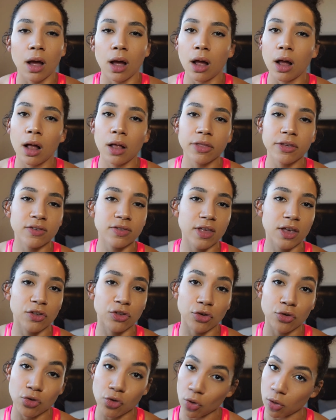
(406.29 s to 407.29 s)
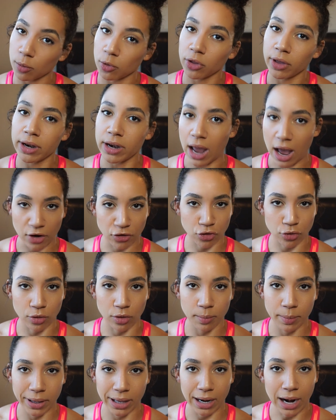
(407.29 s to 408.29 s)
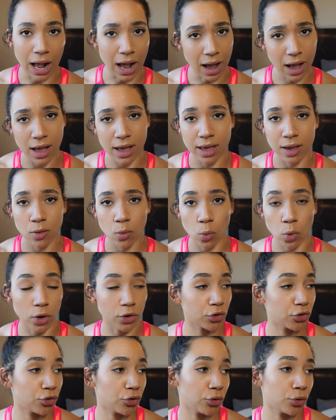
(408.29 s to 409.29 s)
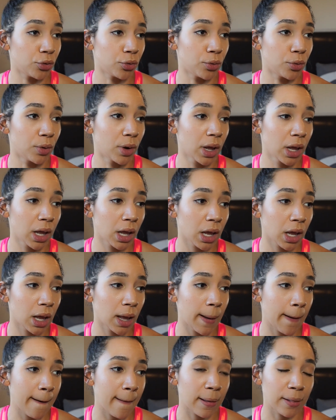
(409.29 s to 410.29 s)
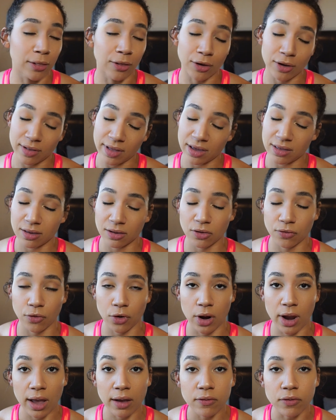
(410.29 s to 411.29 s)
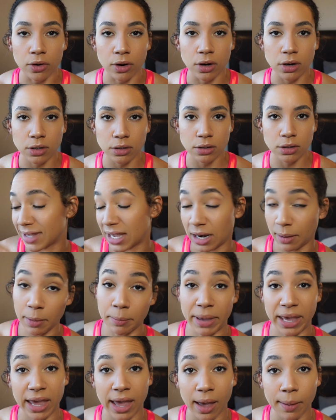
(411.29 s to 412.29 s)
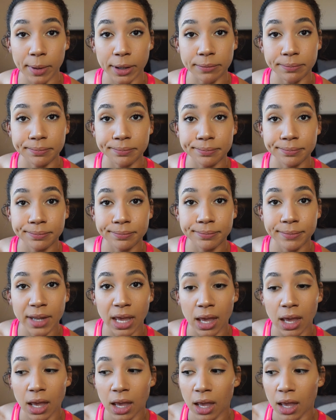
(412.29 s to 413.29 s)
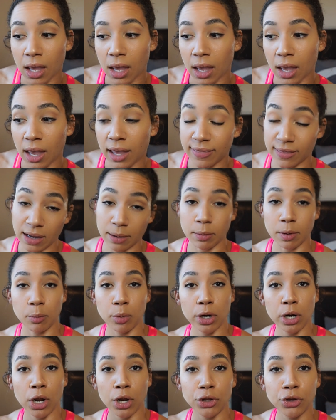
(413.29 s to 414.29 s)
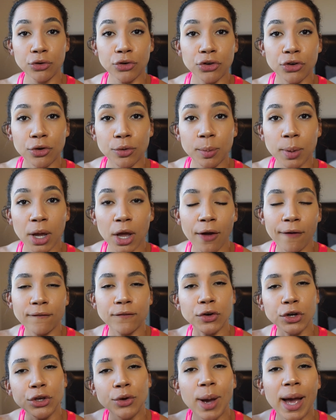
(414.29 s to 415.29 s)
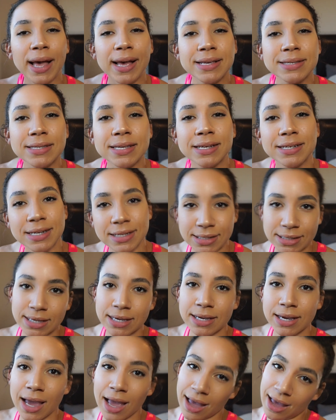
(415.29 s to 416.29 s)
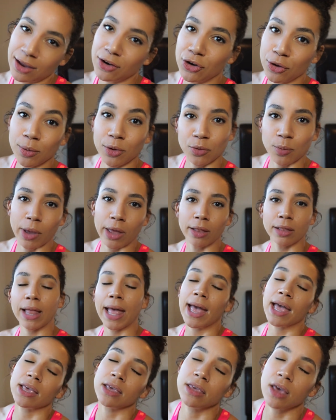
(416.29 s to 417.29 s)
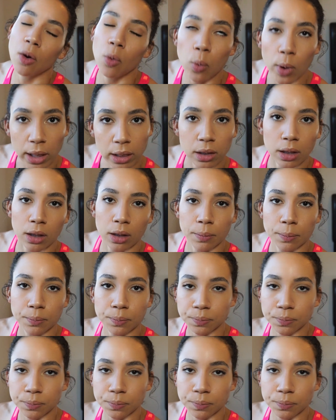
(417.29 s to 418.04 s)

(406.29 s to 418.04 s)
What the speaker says: All these things are normal and natural, but I want to look like this forever and I'm gonna make it happen. And then I'm gonna put it on YouTube for you guys to see and do as well. You're welcome.